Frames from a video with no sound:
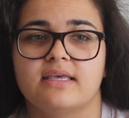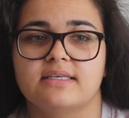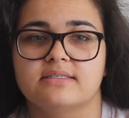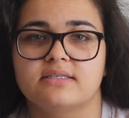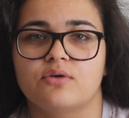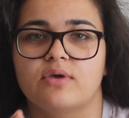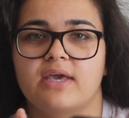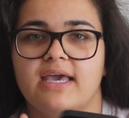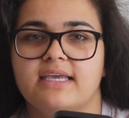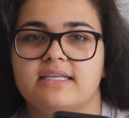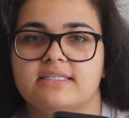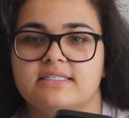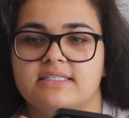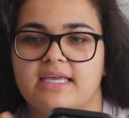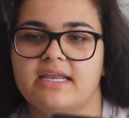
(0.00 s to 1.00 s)
it's okay
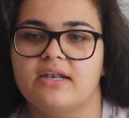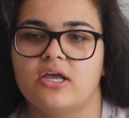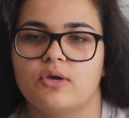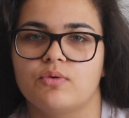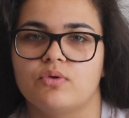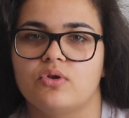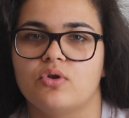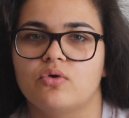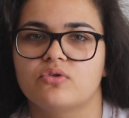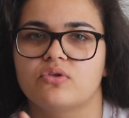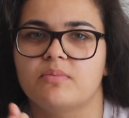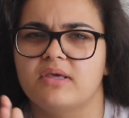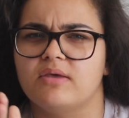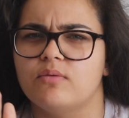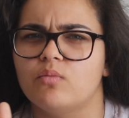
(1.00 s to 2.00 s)
to say no and not to
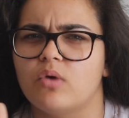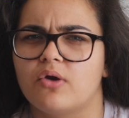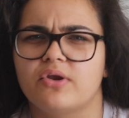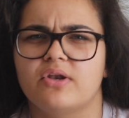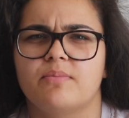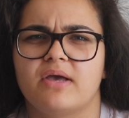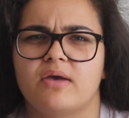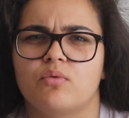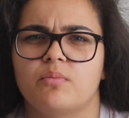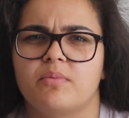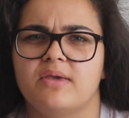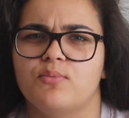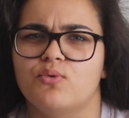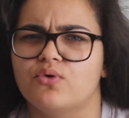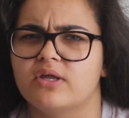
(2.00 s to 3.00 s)
be worried about what
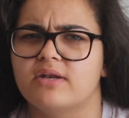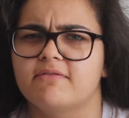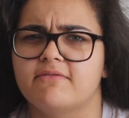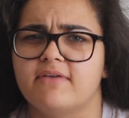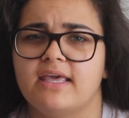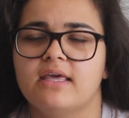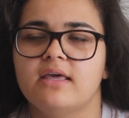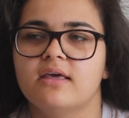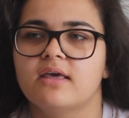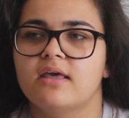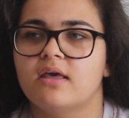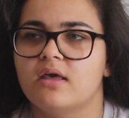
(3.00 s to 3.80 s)
people are going to think.